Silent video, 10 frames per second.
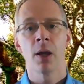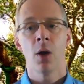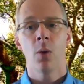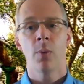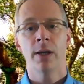
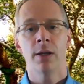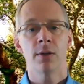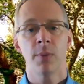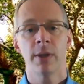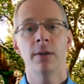
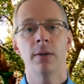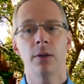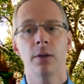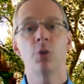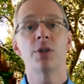when
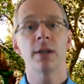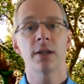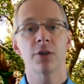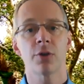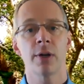using this
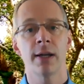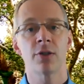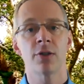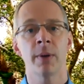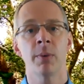string
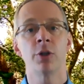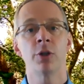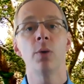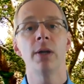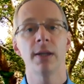instrument, when
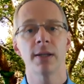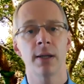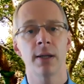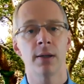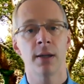tuning
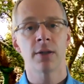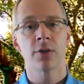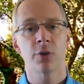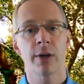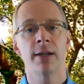this
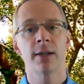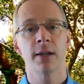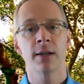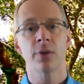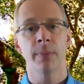stringed
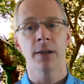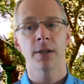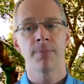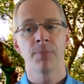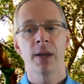instrument,
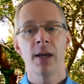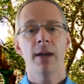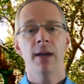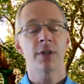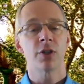
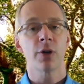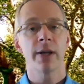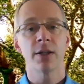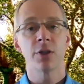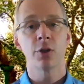if the string
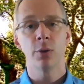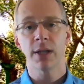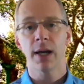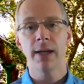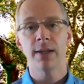is too
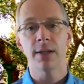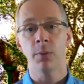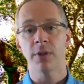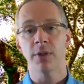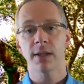tight, it
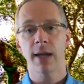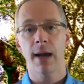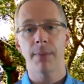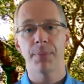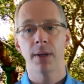will
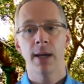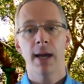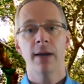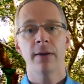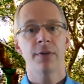snap.
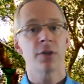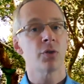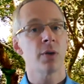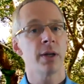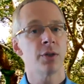And if the
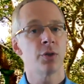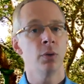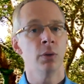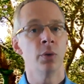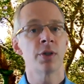string is too
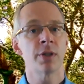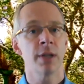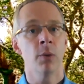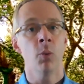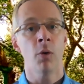loose,
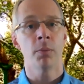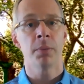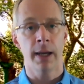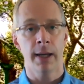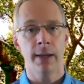it won't
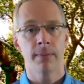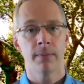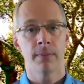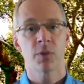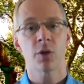play.
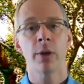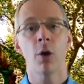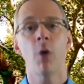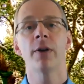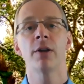So he
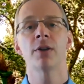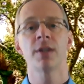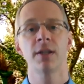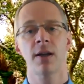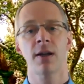overhears
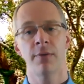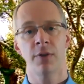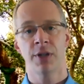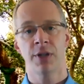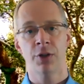this
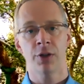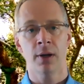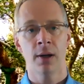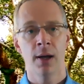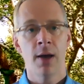
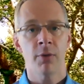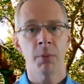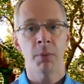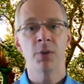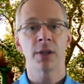conversation from a
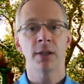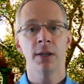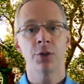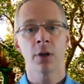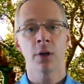music
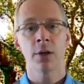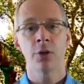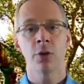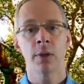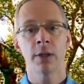teacher
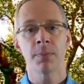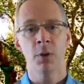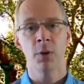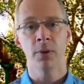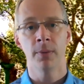to his
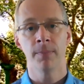pupil.